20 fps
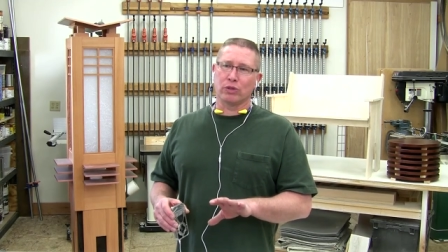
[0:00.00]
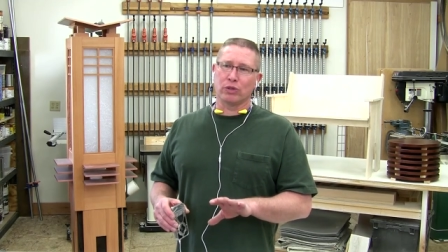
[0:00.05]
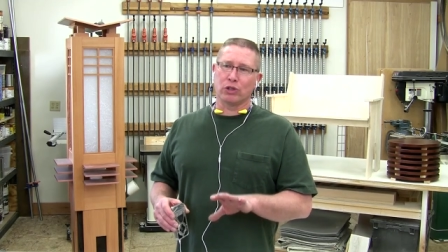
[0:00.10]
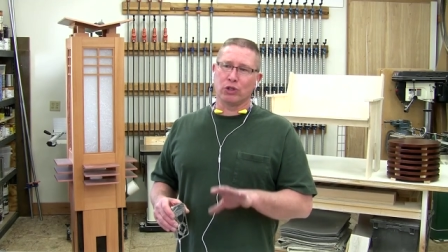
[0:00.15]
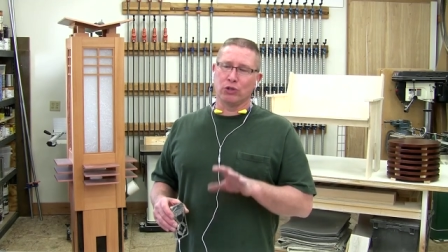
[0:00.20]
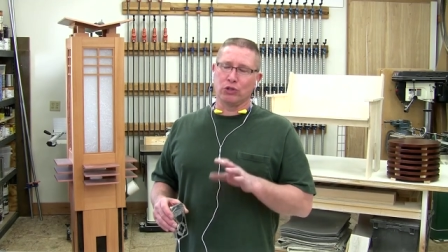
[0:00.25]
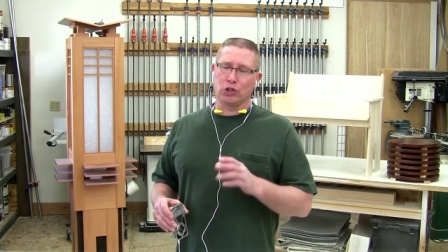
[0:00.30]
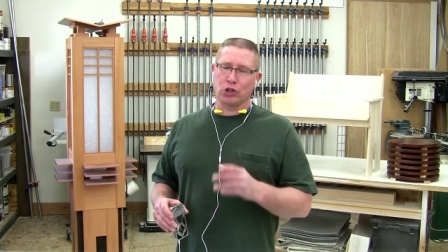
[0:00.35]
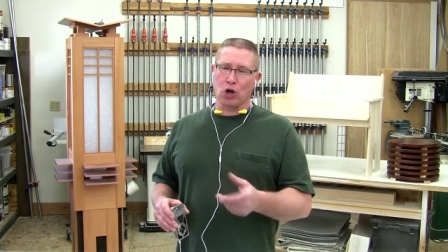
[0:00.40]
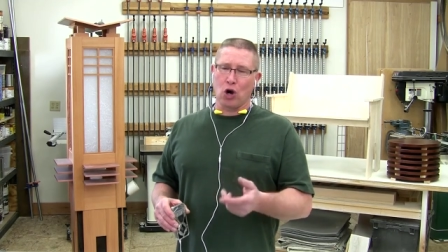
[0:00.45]

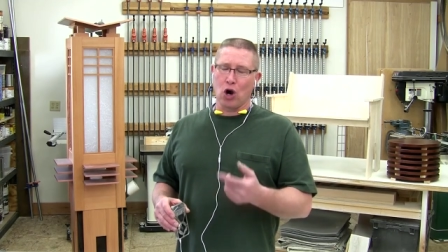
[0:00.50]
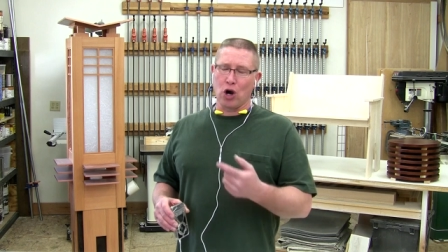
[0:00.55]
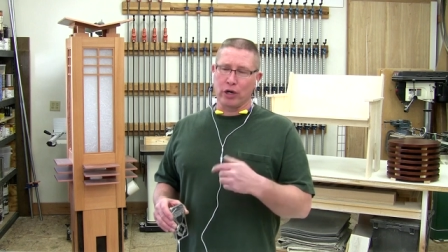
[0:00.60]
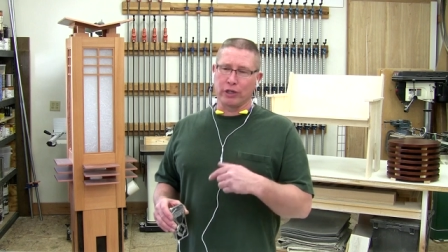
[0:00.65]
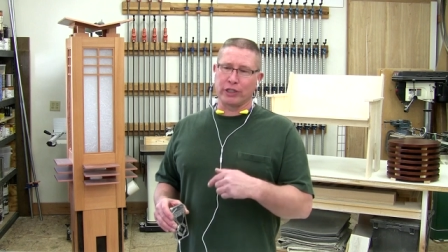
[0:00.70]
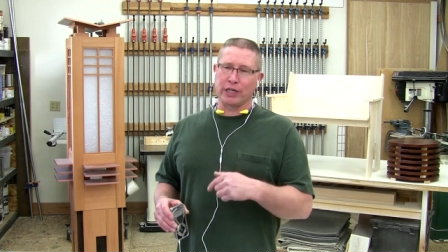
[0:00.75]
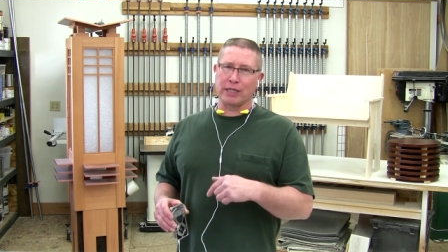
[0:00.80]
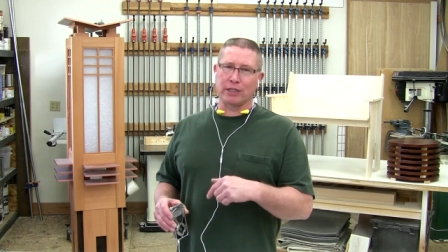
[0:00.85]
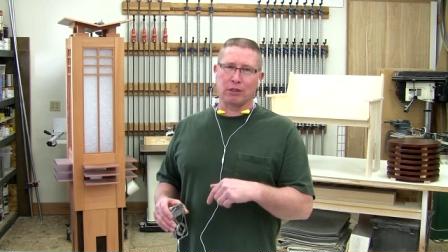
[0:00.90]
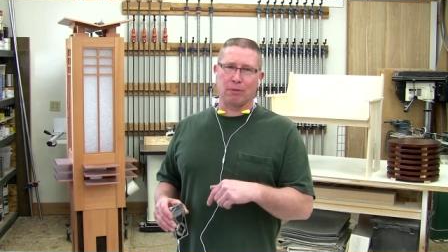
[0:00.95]
to
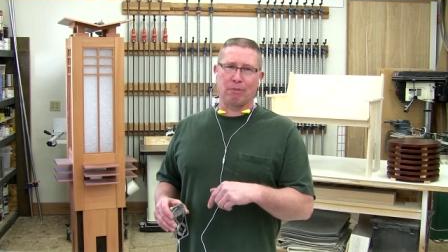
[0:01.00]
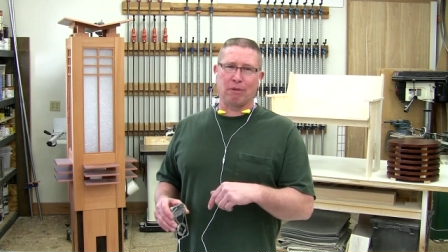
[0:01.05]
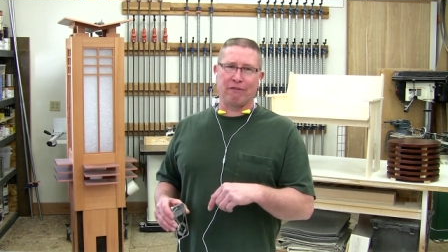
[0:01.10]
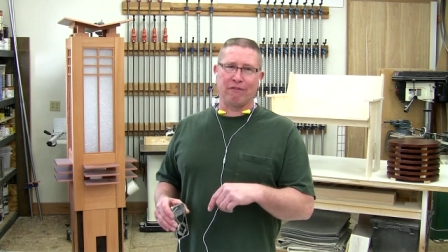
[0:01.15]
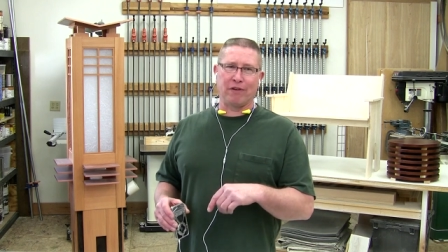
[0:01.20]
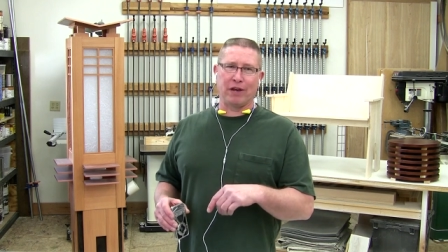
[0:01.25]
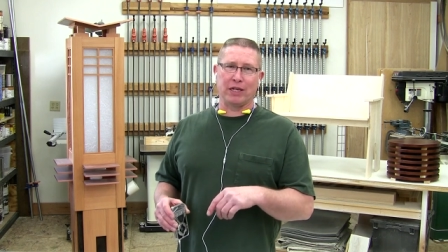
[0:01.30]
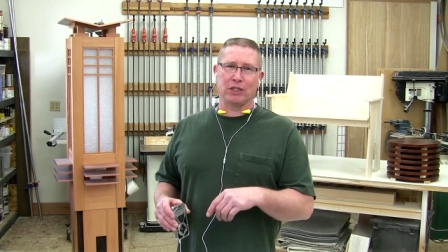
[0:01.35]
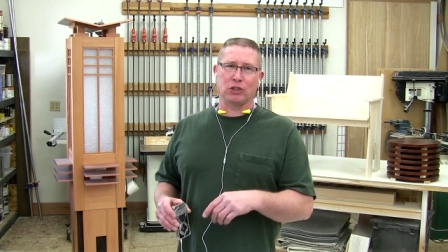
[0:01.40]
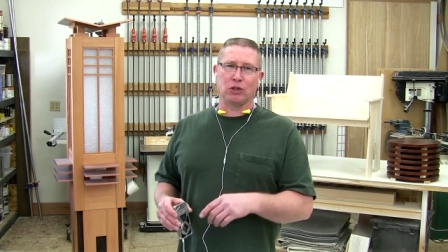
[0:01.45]
charge as a
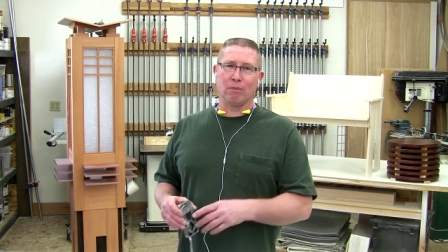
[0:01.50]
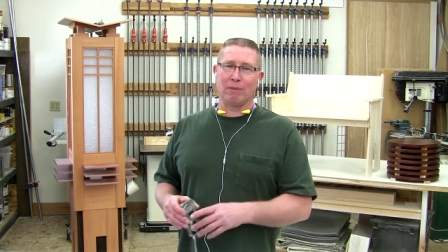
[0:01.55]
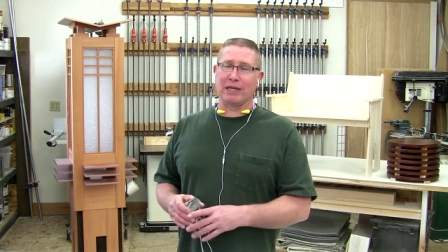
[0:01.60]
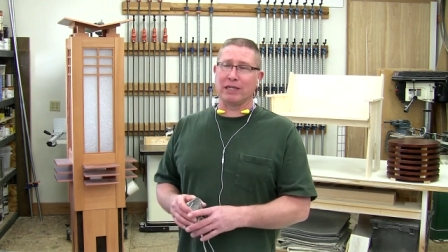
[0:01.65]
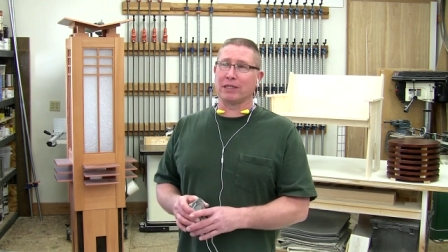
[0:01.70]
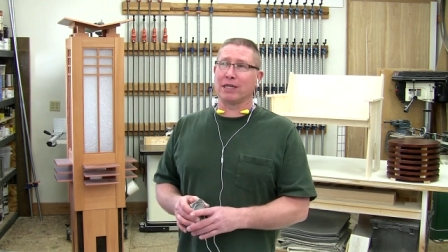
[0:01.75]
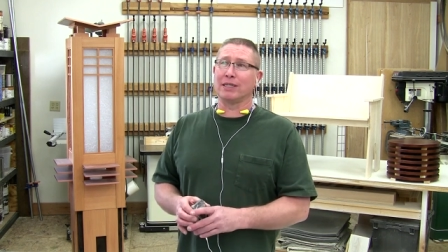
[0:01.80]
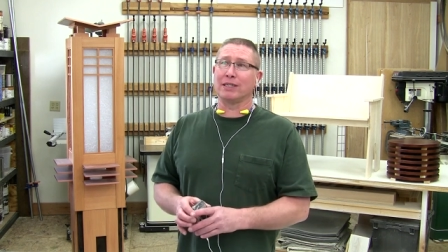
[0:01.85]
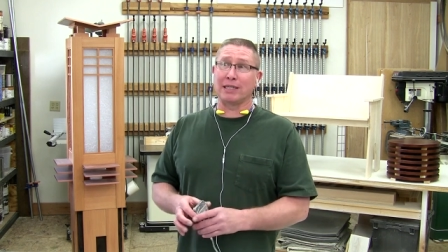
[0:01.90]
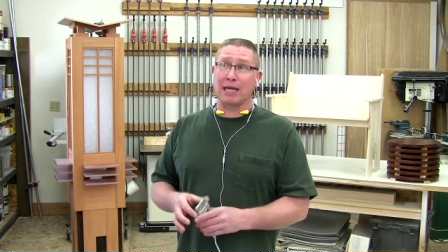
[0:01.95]
professional
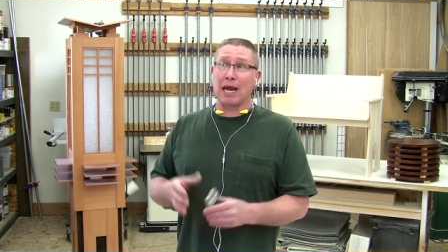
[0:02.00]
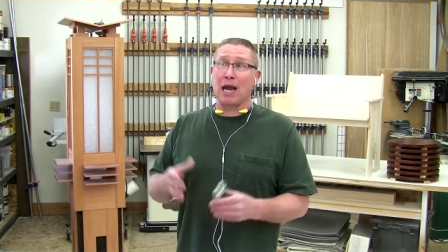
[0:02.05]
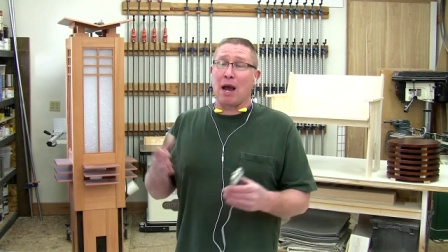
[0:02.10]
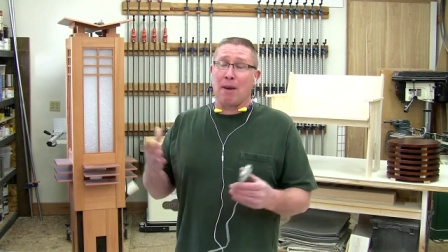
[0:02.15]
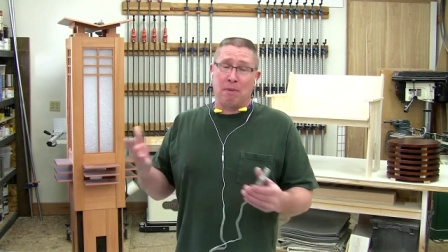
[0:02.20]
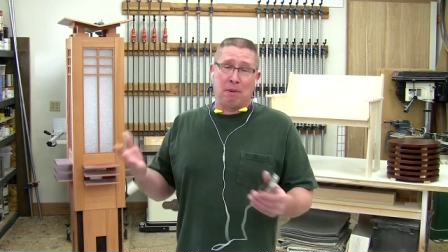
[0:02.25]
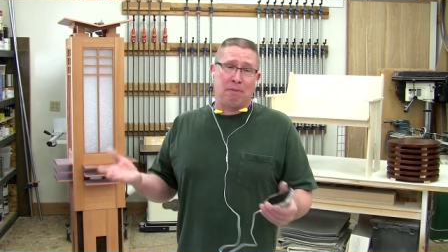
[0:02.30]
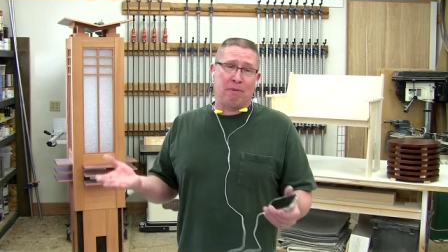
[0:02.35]
because I say I'm a